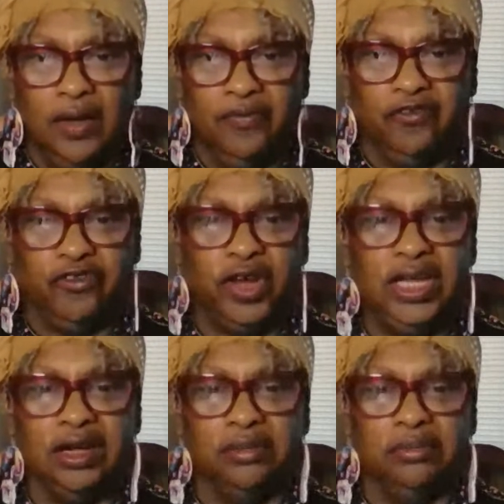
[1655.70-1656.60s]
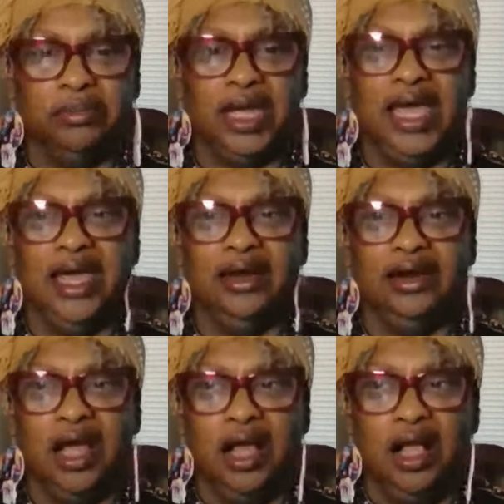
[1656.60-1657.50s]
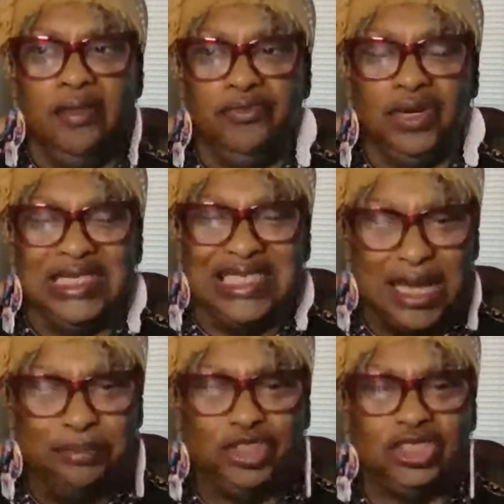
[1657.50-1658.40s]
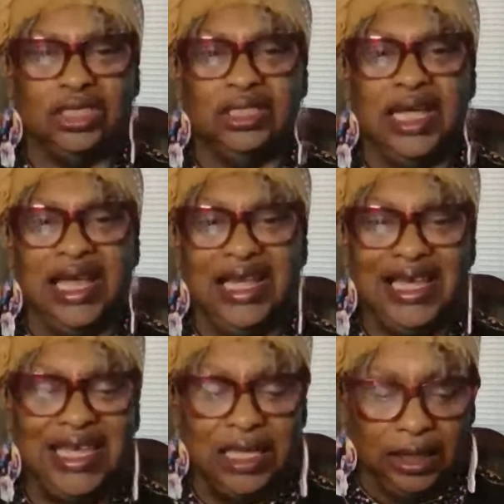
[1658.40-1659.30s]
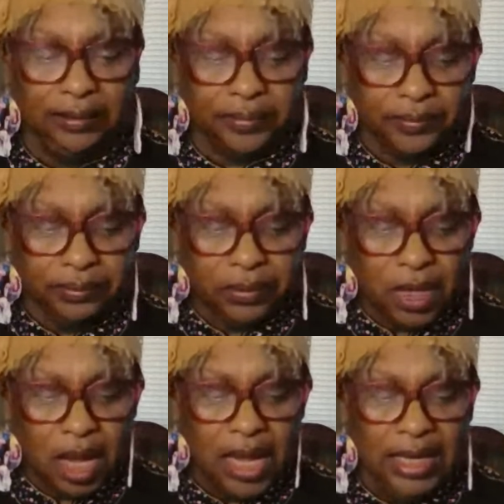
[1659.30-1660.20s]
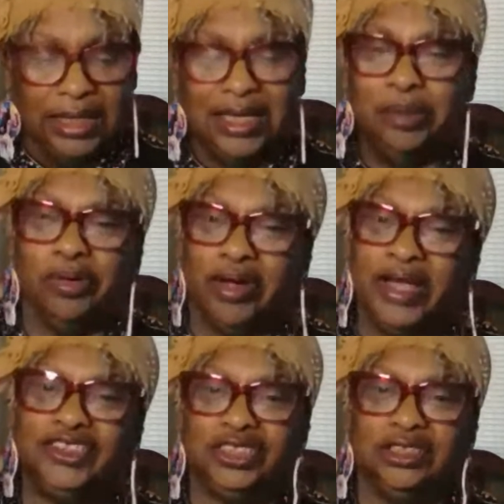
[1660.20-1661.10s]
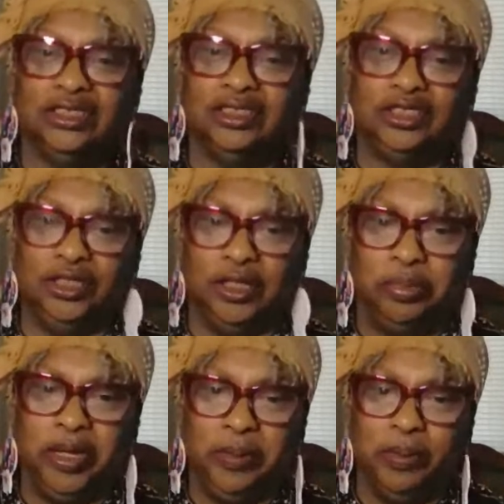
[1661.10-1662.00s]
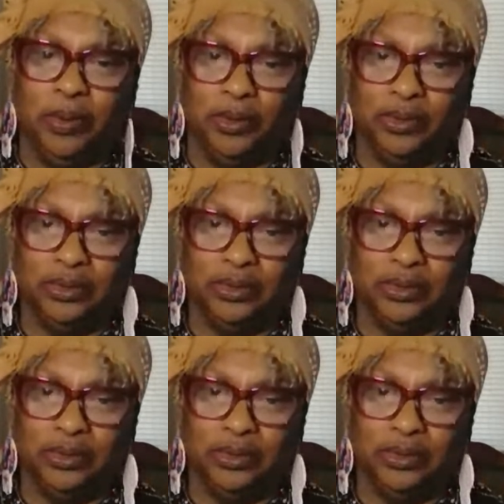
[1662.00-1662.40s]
freedom and redemption and healing and liberation to the people.